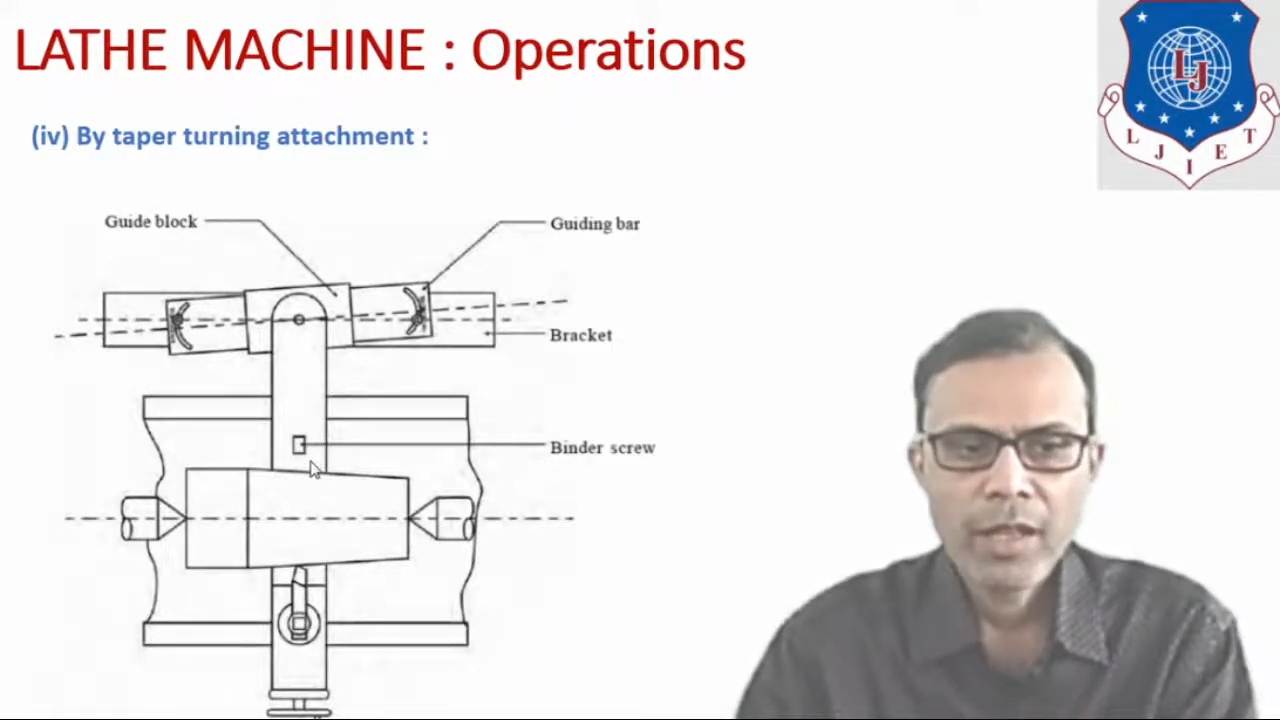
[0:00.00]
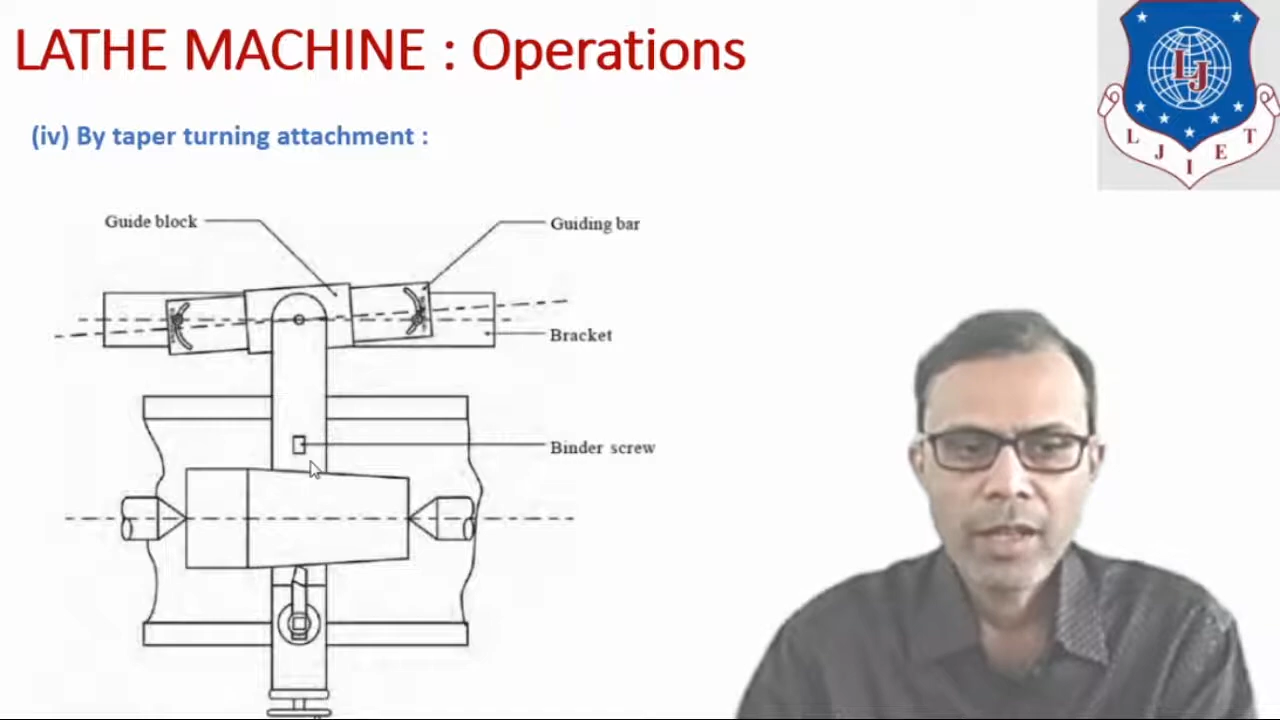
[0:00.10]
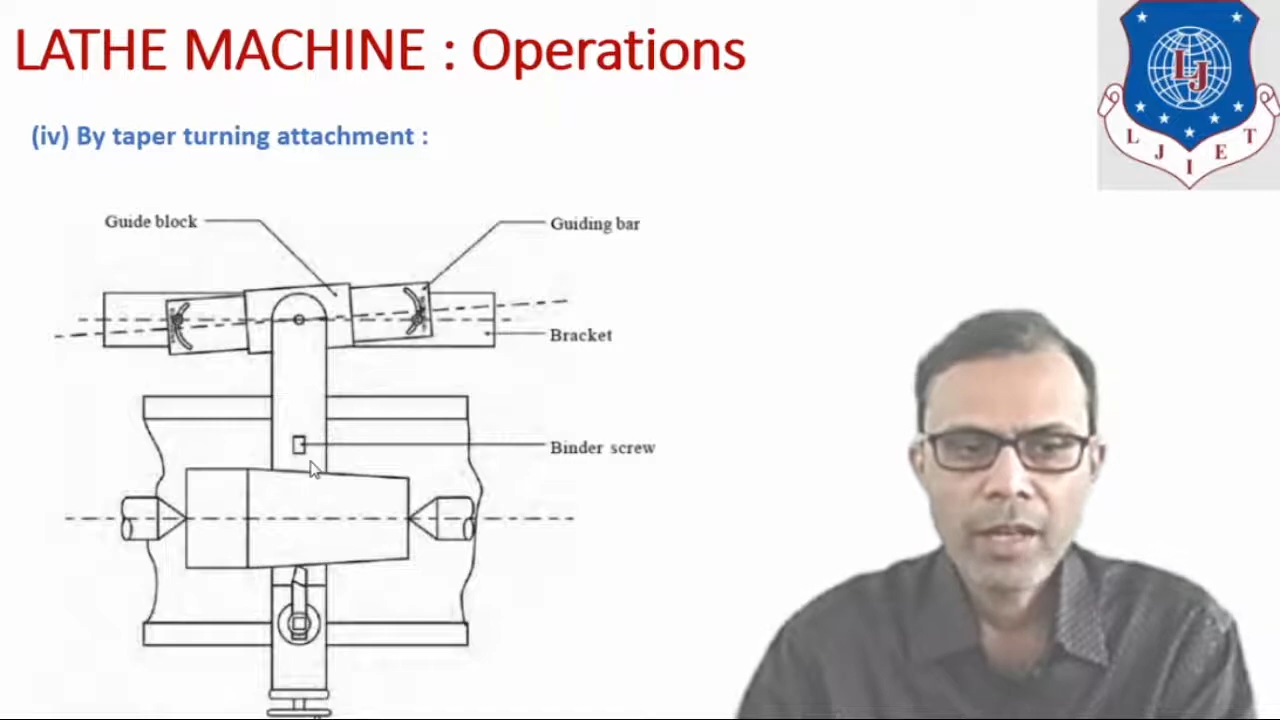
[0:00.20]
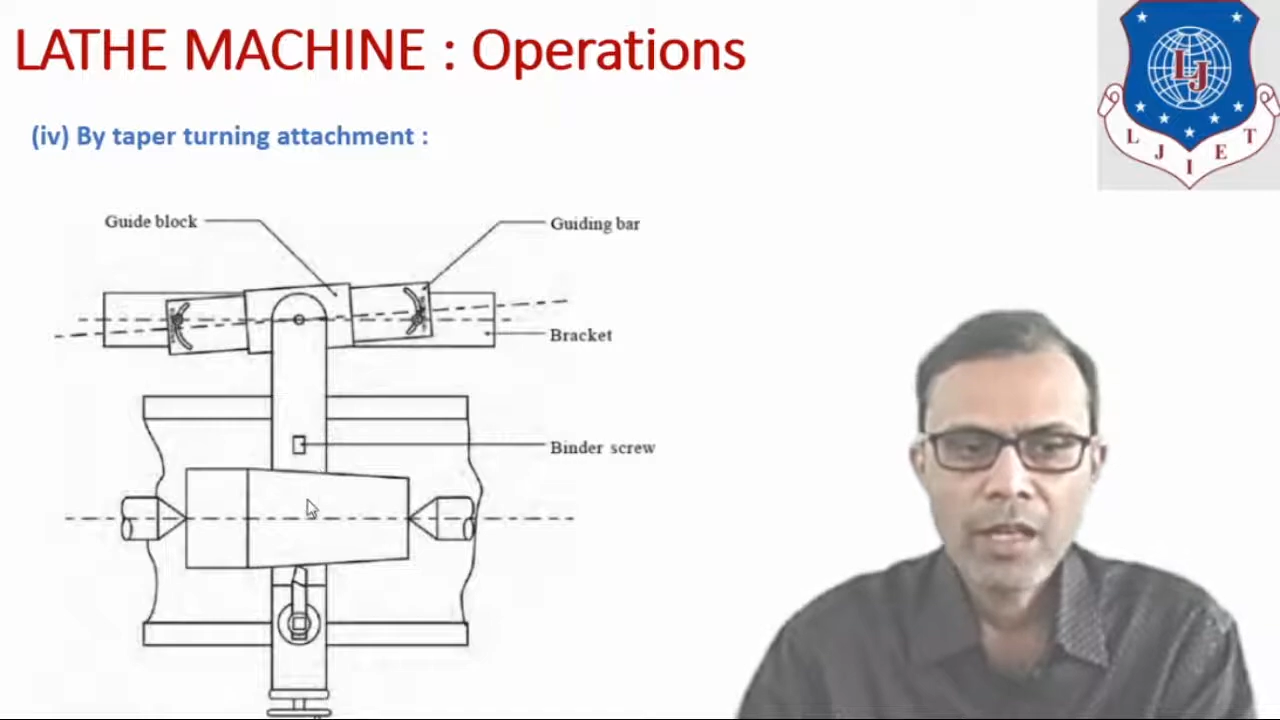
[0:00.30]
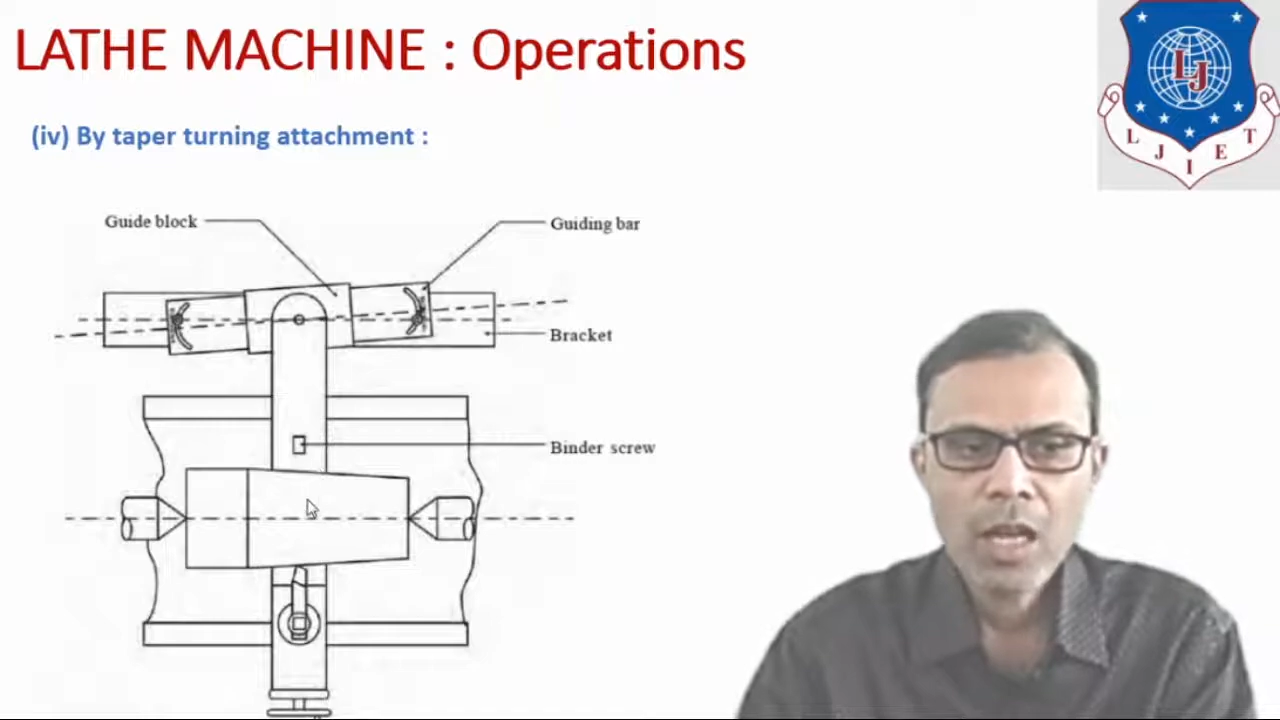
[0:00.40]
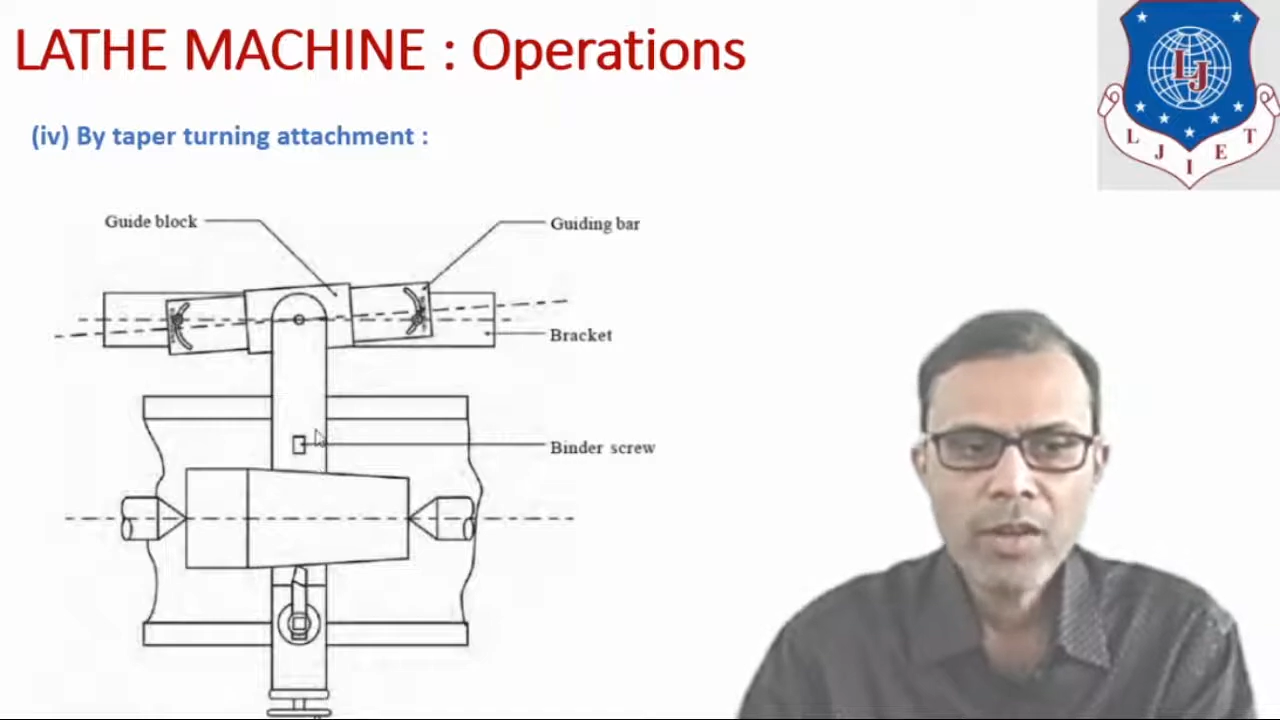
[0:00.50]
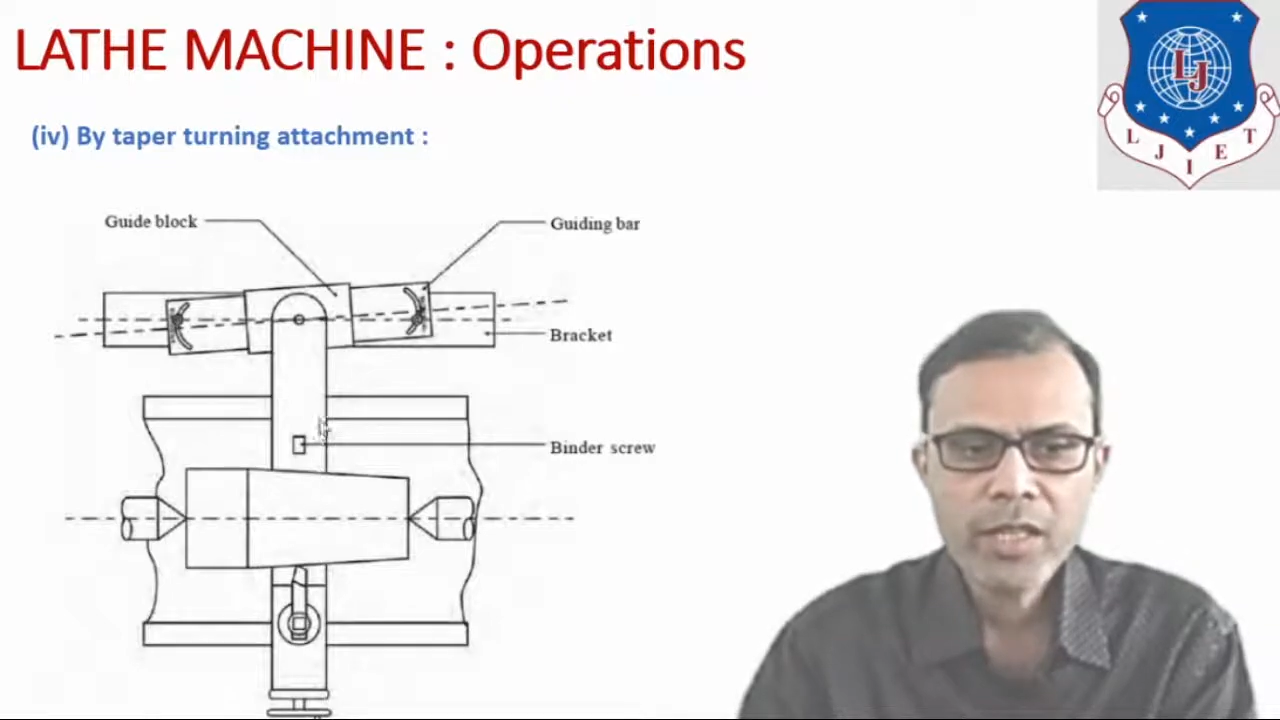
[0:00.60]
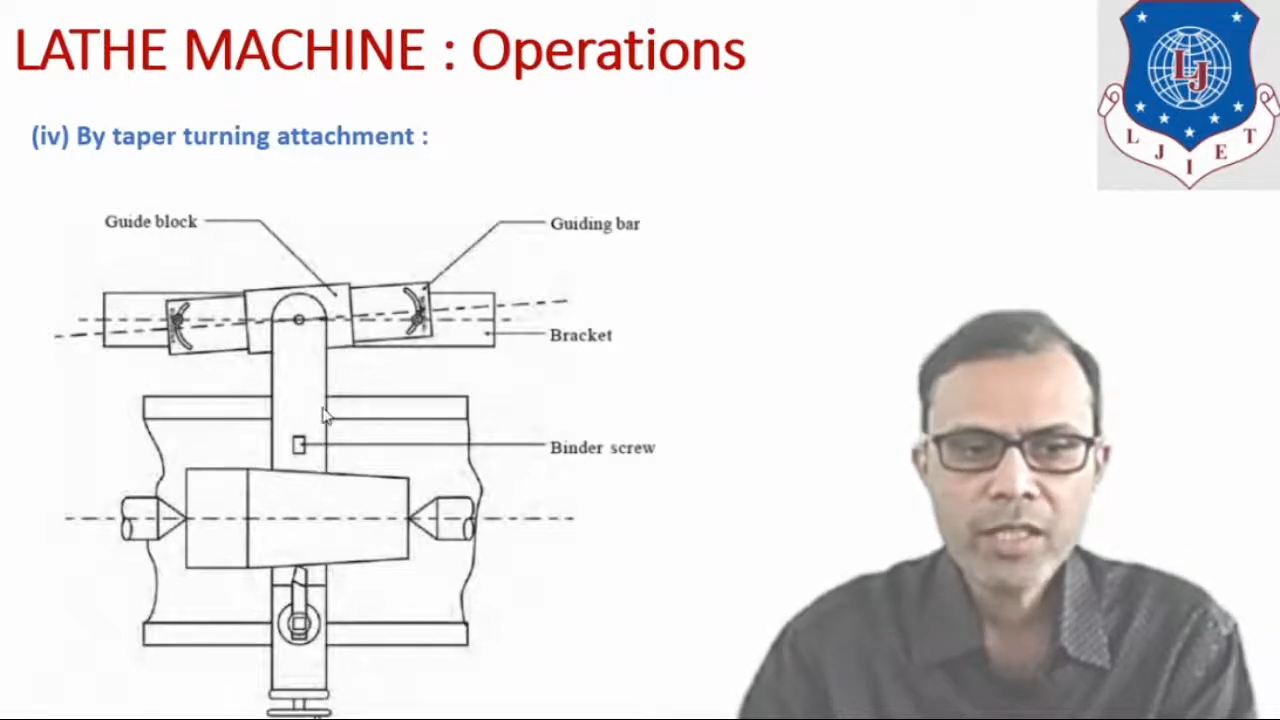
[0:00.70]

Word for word: and now it